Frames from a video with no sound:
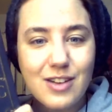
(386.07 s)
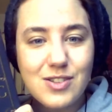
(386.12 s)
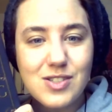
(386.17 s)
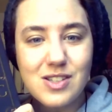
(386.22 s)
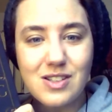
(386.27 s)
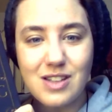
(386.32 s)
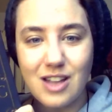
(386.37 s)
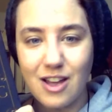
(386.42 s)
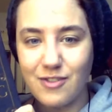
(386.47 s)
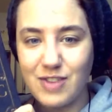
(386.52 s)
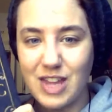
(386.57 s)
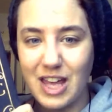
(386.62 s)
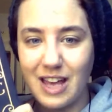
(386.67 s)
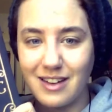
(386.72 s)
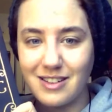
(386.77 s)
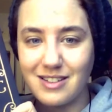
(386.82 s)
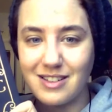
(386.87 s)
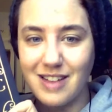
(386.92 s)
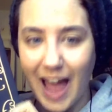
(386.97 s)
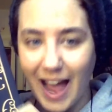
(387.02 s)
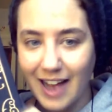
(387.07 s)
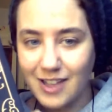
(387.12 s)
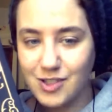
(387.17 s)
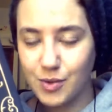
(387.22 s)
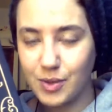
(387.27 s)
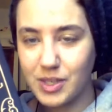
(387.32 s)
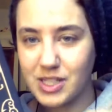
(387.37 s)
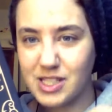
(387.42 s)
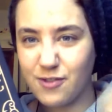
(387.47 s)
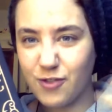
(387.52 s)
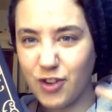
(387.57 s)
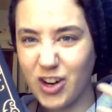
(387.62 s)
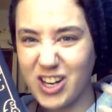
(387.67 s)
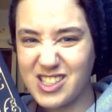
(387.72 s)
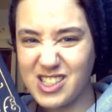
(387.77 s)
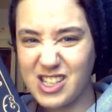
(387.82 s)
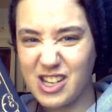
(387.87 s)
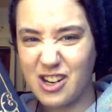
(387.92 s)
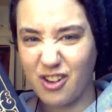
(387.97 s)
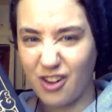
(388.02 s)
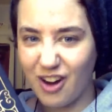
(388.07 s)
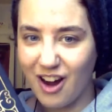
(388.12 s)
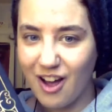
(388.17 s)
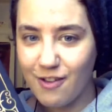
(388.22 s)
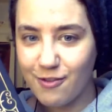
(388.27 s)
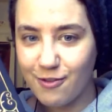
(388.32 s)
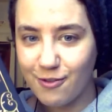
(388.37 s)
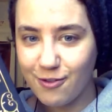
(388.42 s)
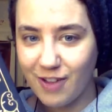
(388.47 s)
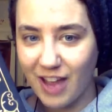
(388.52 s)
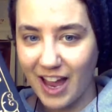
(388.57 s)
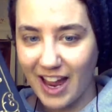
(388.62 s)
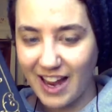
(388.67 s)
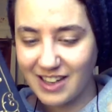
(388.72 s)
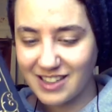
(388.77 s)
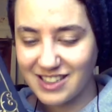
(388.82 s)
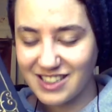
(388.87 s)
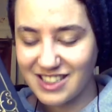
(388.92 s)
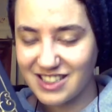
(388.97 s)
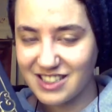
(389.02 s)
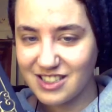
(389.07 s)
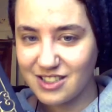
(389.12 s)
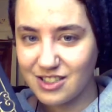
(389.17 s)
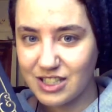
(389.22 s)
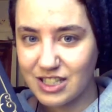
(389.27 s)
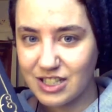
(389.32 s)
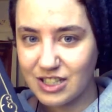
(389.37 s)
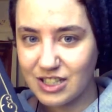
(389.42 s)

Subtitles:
I also love that Lazarus, for as gruff and